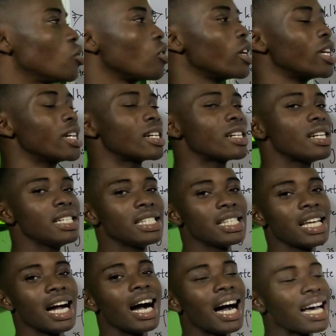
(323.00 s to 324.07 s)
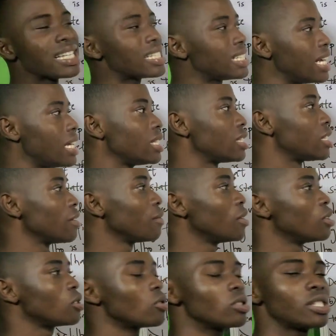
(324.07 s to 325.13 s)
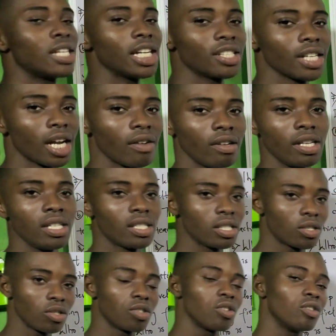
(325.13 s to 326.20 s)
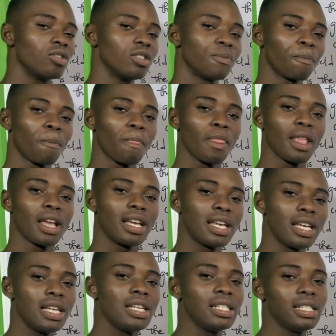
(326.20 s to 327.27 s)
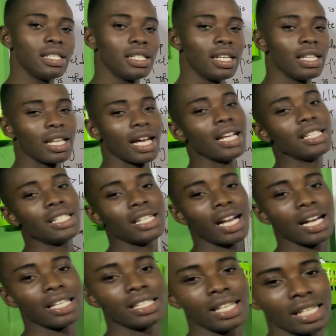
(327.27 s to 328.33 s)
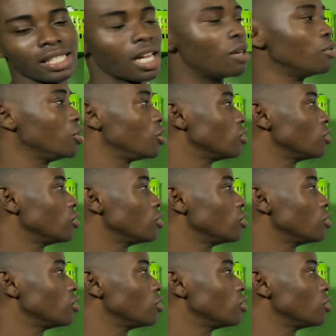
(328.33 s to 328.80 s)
to increase the access to tertiary institutions in the Niger Delta